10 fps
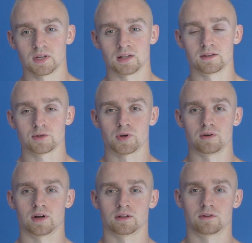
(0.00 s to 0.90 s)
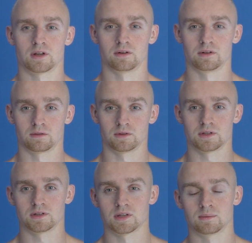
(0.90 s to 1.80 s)
And this way you can train your nervous
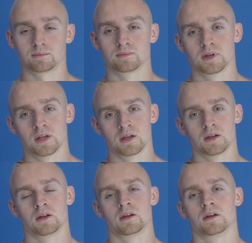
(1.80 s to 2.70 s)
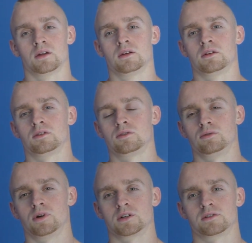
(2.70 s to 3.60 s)
system
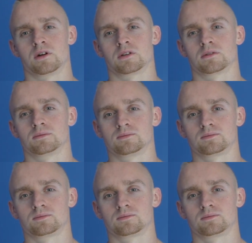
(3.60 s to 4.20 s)
to exert